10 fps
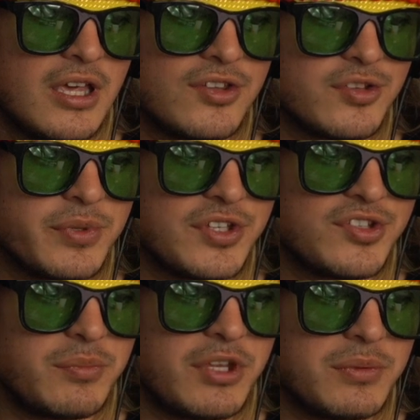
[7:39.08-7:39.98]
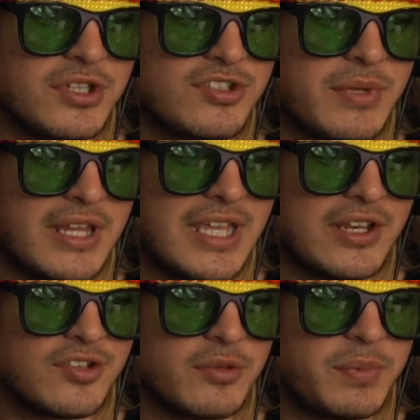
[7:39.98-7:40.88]
The simplicity, minimalism, and
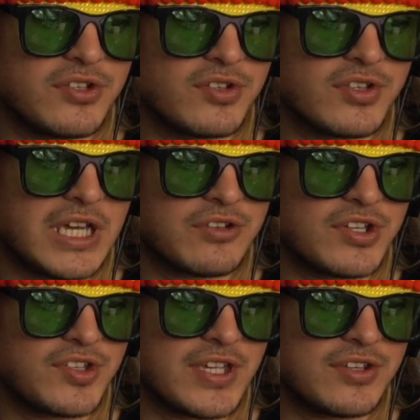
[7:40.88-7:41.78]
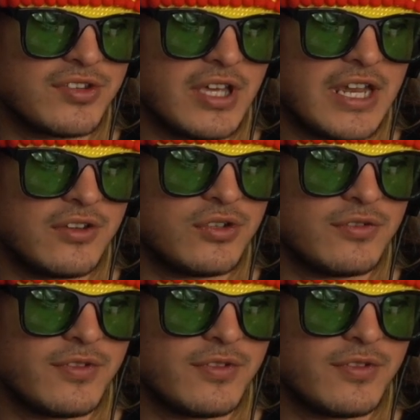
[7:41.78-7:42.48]
lightness of the pixels contrast against the attitude,